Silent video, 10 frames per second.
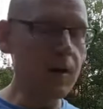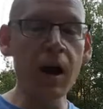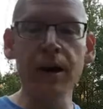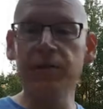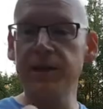
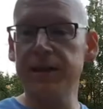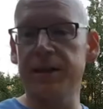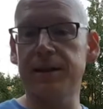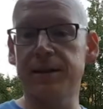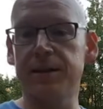and it
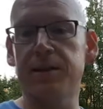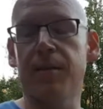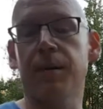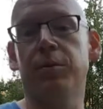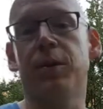recenters the
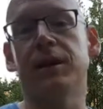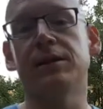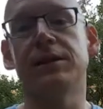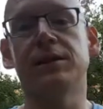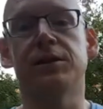map
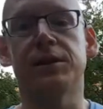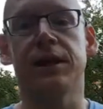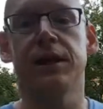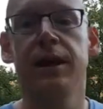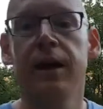whilst it does
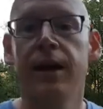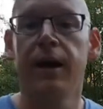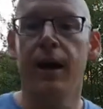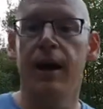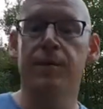it.
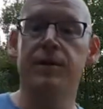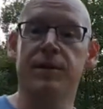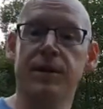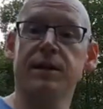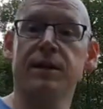The
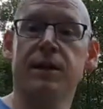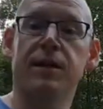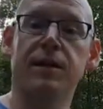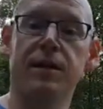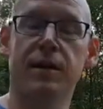things that you
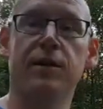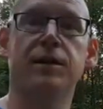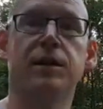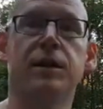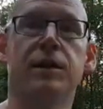can do
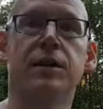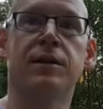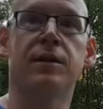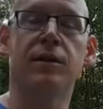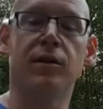is you
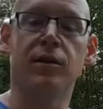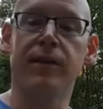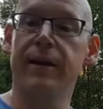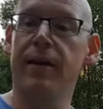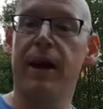can
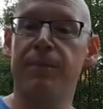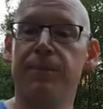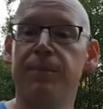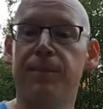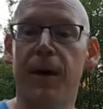relocate
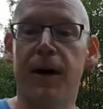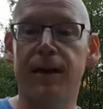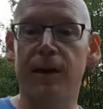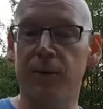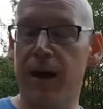by
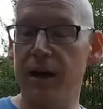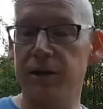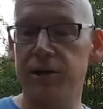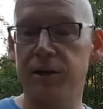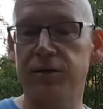
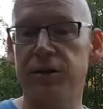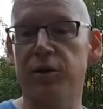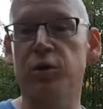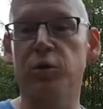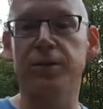location using
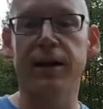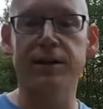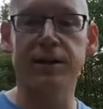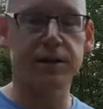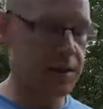Google
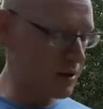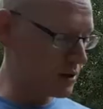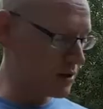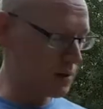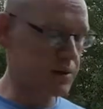Places
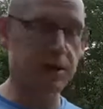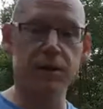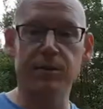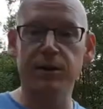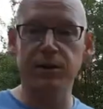search, which I'll
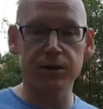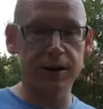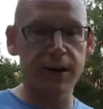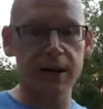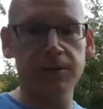
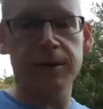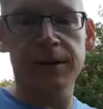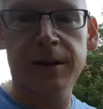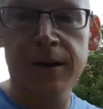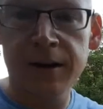demonstrate now.
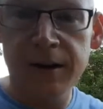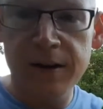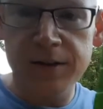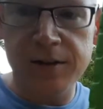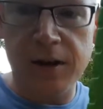
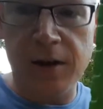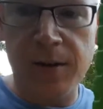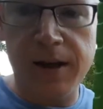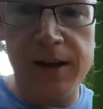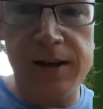
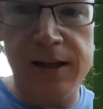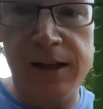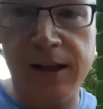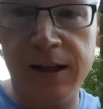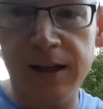So in
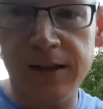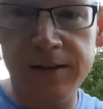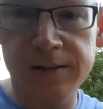the,